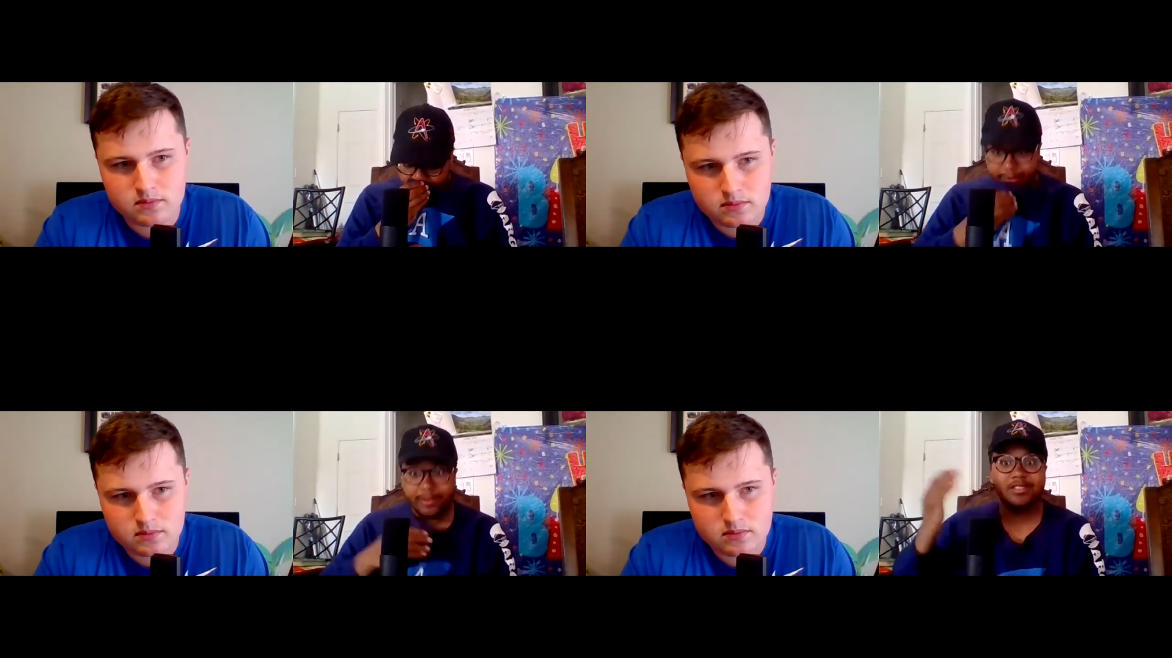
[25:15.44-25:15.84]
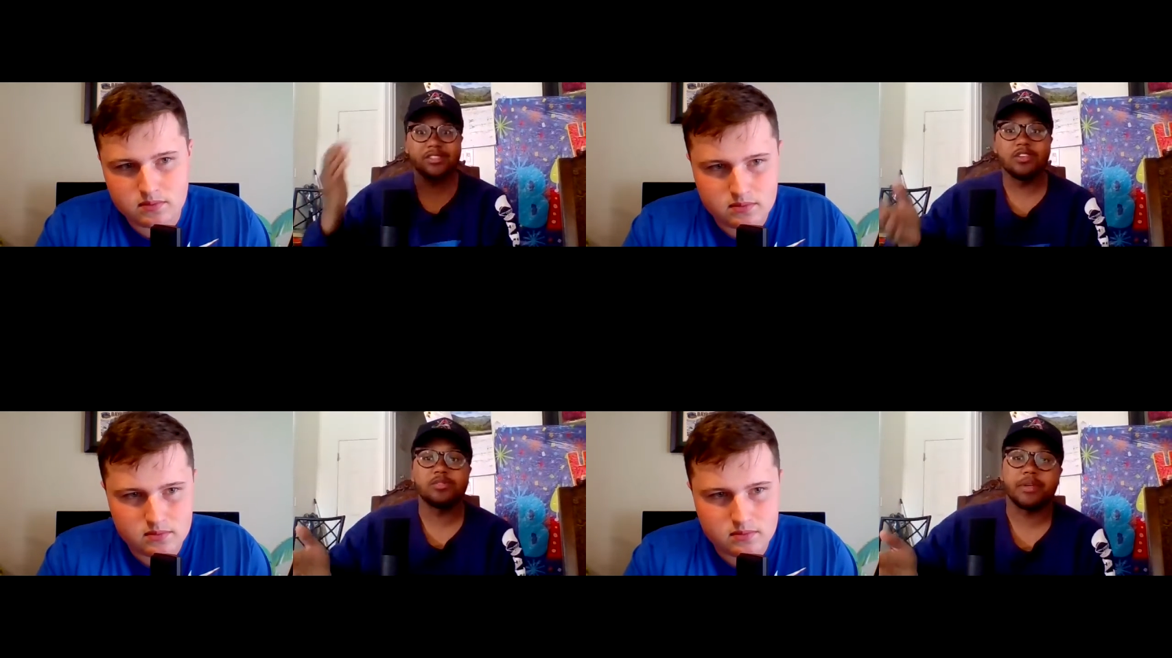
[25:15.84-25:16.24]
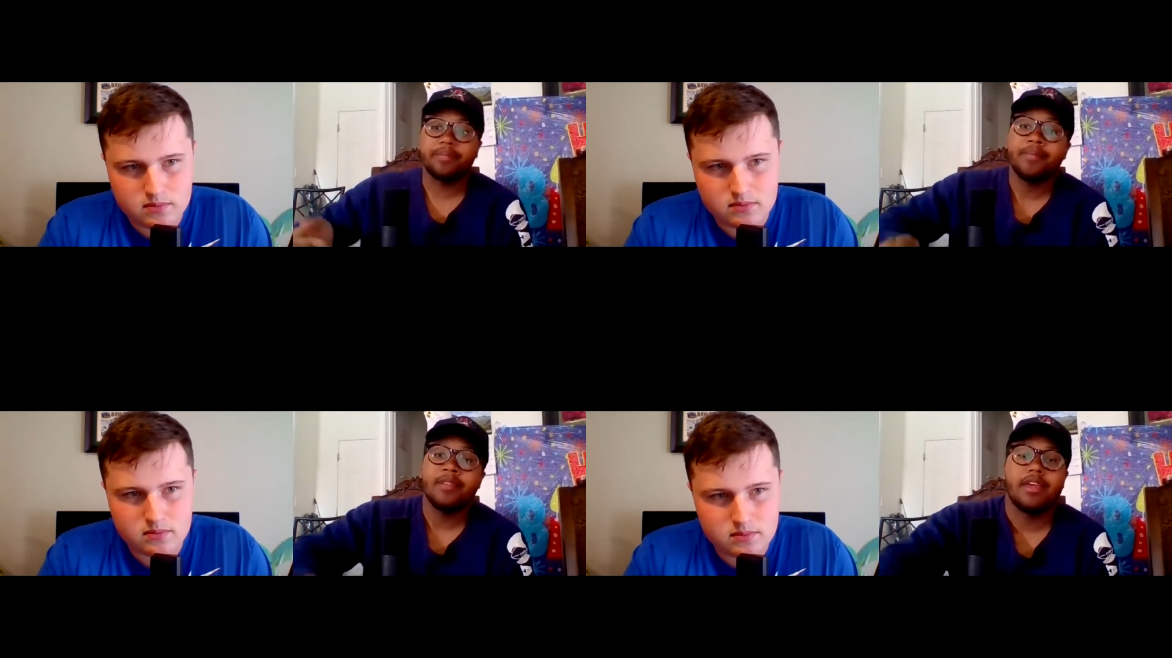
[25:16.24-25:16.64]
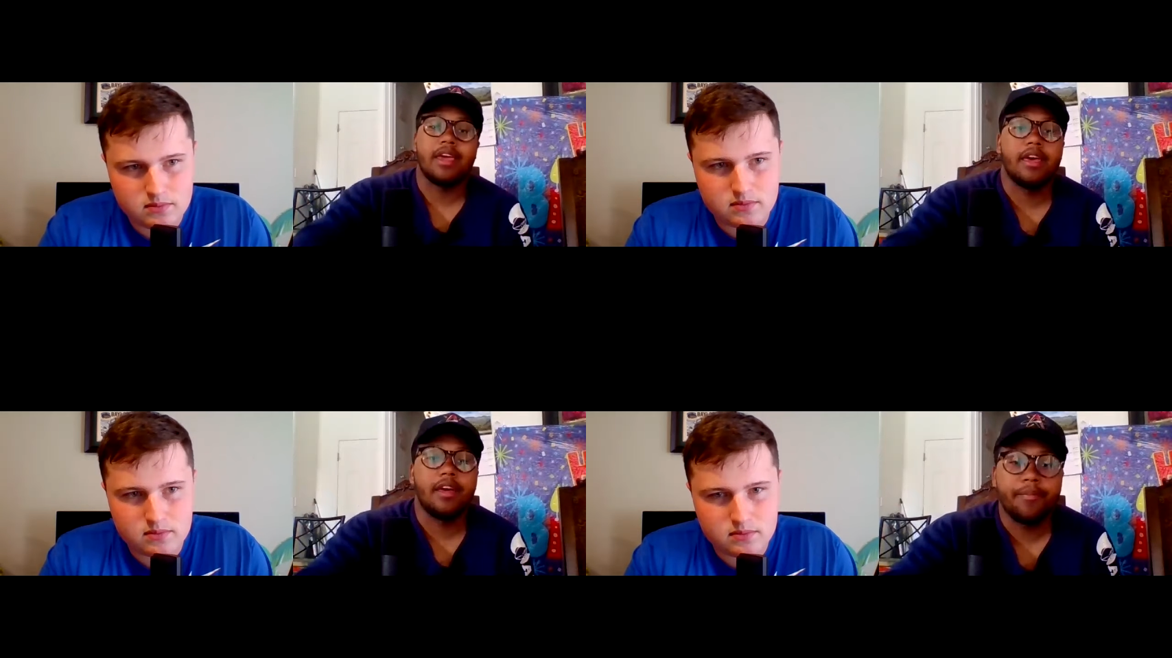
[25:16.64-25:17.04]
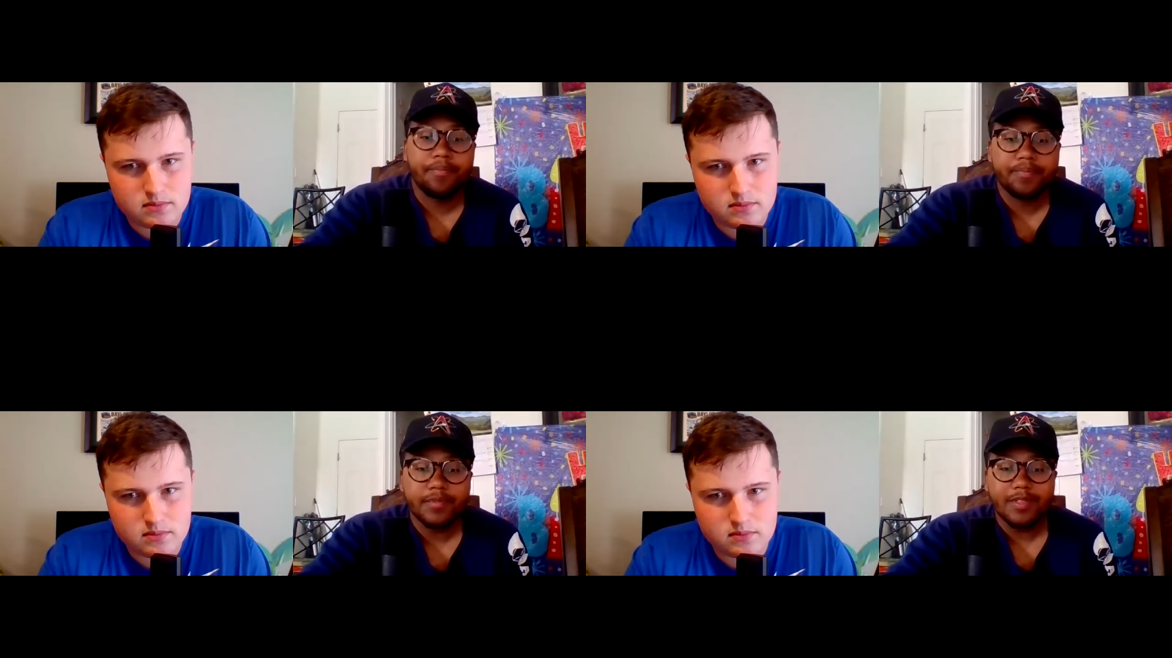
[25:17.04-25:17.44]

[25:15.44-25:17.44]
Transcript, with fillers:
Speaker 1: Excuse me. Um,